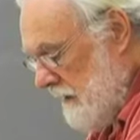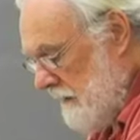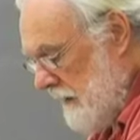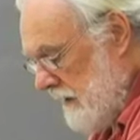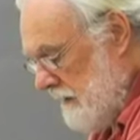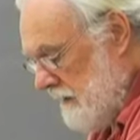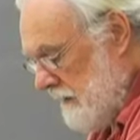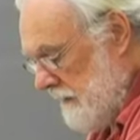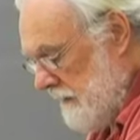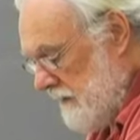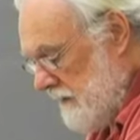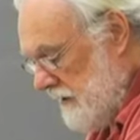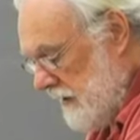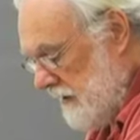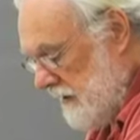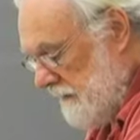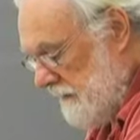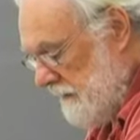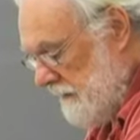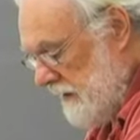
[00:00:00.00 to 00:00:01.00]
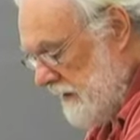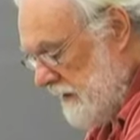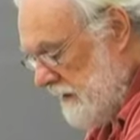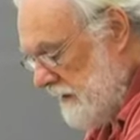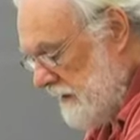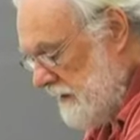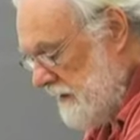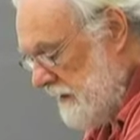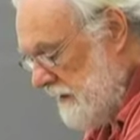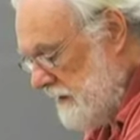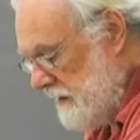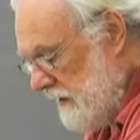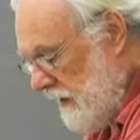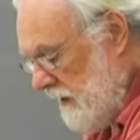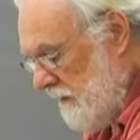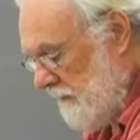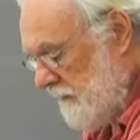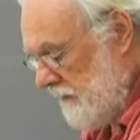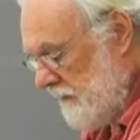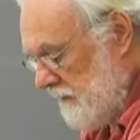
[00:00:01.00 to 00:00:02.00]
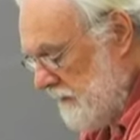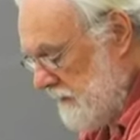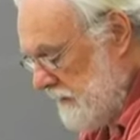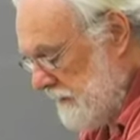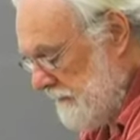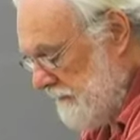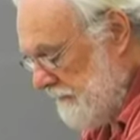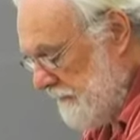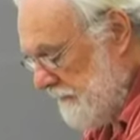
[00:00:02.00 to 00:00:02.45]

about of the setting free. These examples